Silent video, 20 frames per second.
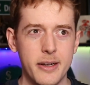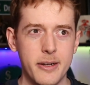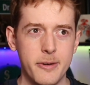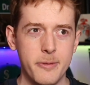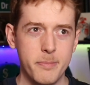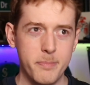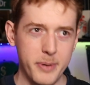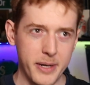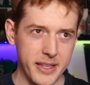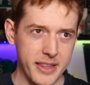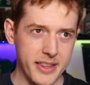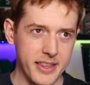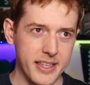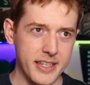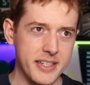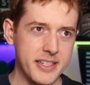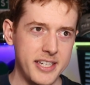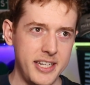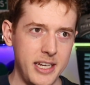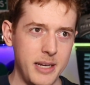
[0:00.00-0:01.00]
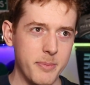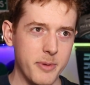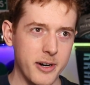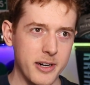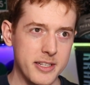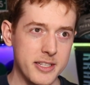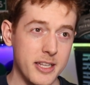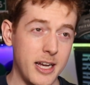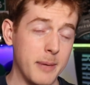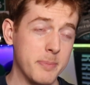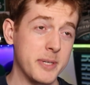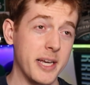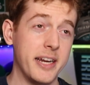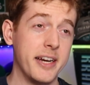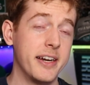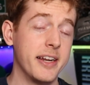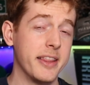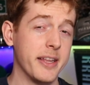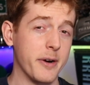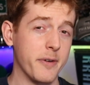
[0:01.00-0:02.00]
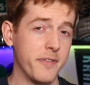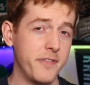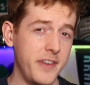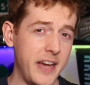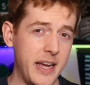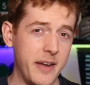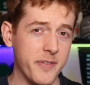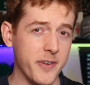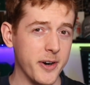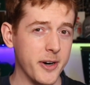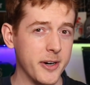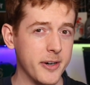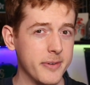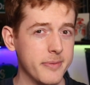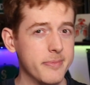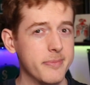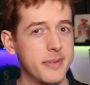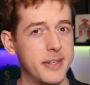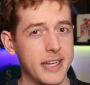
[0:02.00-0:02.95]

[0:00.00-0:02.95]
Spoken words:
but the team where it's lopsided in their favor